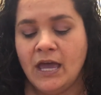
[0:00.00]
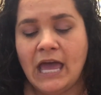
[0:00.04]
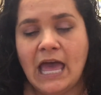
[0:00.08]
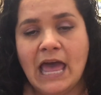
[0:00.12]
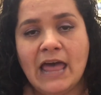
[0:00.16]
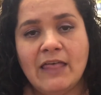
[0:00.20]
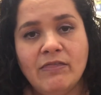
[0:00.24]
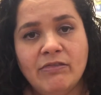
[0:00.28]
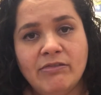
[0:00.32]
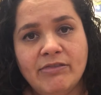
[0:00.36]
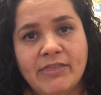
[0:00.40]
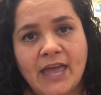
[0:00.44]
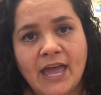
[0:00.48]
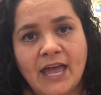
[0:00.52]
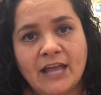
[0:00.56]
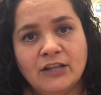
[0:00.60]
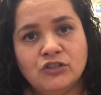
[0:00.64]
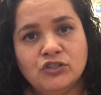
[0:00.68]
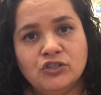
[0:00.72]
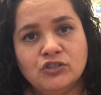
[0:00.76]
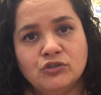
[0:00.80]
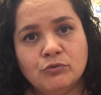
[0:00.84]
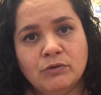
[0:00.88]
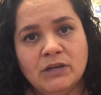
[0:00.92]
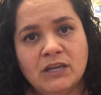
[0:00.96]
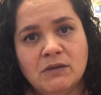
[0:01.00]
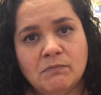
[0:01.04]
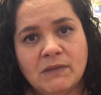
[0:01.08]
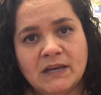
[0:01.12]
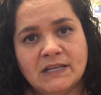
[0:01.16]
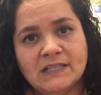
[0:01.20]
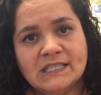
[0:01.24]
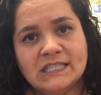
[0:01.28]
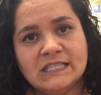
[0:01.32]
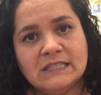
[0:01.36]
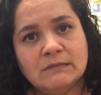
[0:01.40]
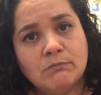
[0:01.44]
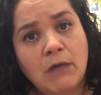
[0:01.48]
And then during my
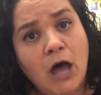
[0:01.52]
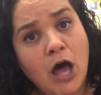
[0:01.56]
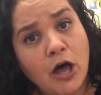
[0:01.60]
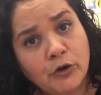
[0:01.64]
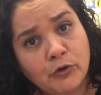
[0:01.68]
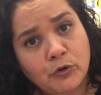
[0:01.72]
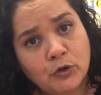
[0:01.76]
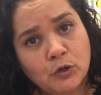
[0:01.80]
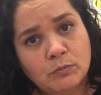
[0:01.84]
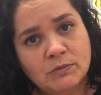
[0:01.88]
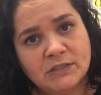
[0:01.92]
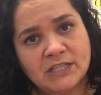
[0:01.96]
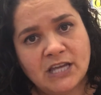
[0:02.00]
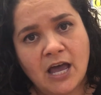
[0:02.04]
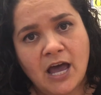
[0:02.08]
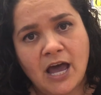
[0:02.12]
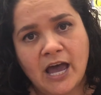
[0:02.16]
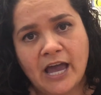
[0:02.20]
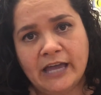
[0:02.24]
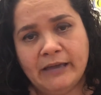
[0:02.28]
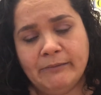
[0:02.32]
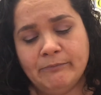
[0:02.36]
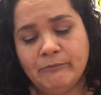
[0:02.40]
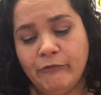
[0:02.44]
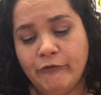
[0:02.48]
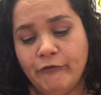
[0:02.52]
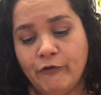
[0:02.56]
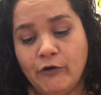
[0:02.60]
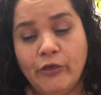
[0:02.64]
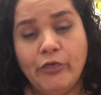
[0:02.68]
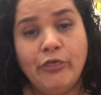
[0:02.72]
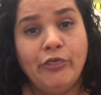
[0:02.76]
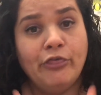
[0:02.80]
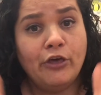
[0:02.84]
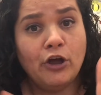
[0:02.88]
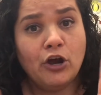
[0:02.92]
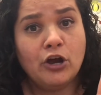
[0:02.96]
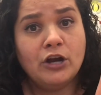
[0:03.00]
small group time for
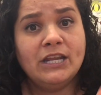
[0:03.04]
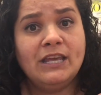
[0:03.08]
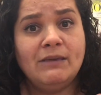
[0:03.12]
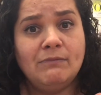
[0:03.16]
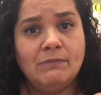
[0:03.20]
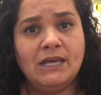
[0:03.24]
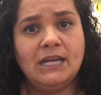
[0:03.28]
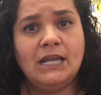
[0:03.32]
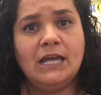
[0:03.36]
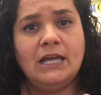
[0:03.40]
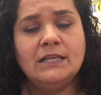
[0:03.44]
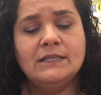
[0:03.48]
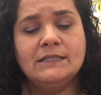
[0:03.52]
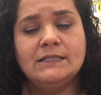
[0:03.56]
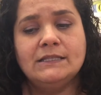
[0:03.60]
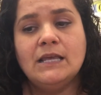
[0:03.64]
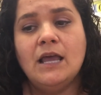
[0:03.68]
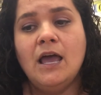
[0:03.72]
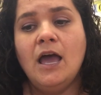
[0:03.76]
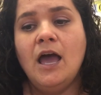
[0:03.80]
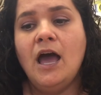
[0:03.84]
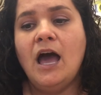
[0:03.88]
30 minutes,